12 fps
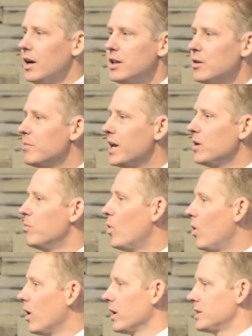And there are many
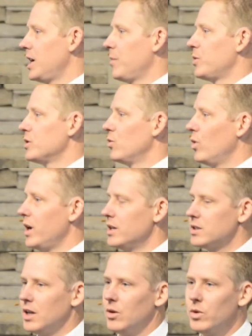more examples of
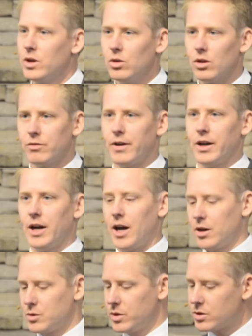ways that we glorify
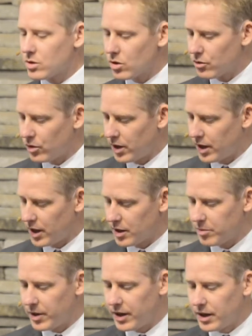God as we serve one
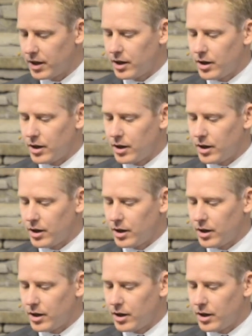another, but